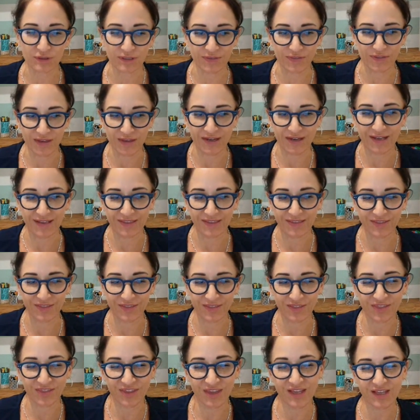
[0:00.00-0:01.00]
And then I
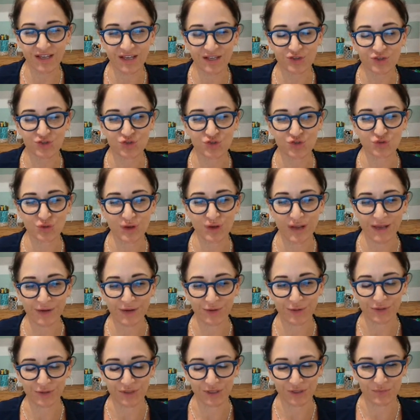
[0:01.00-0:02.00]
think I
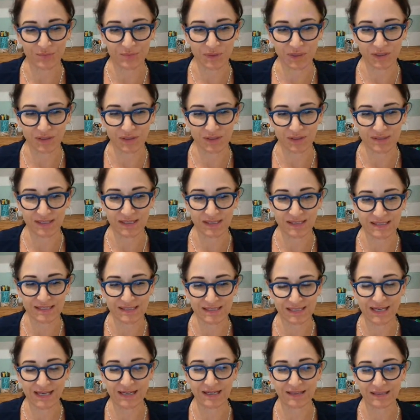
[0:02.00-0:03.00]
straddled it because I
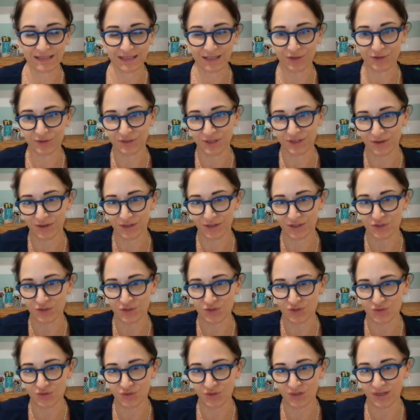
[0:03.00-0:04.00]
stayed in the healthcare
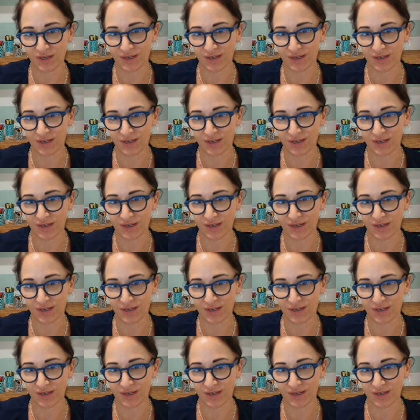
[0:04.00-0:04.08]
industry.